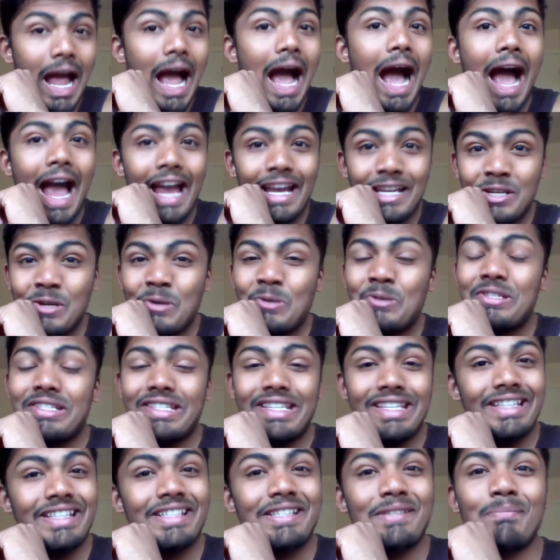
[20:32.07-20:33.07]
I don't
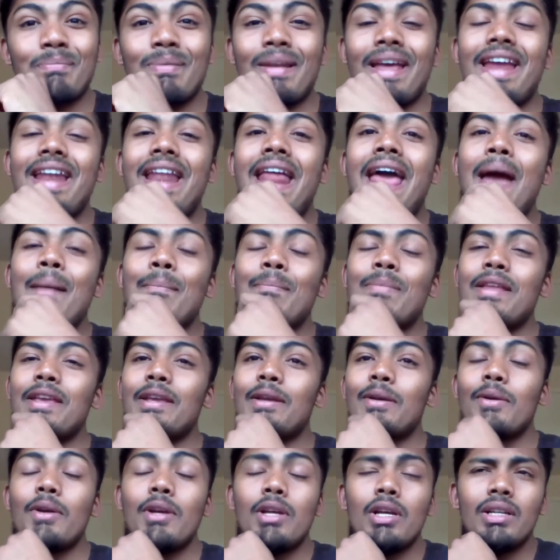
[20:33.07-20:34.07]
see this plan
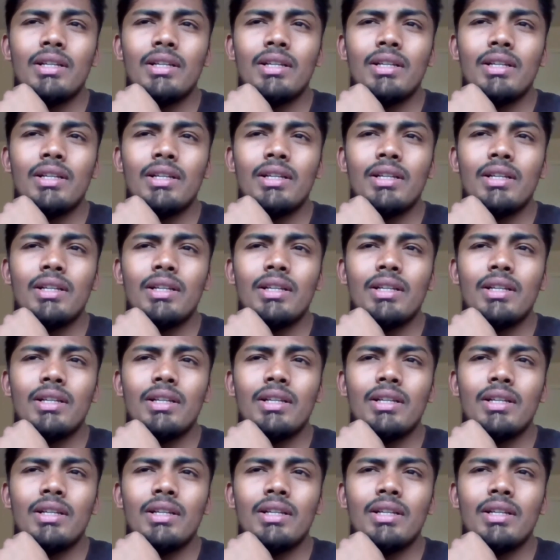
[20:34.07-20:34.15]
happening.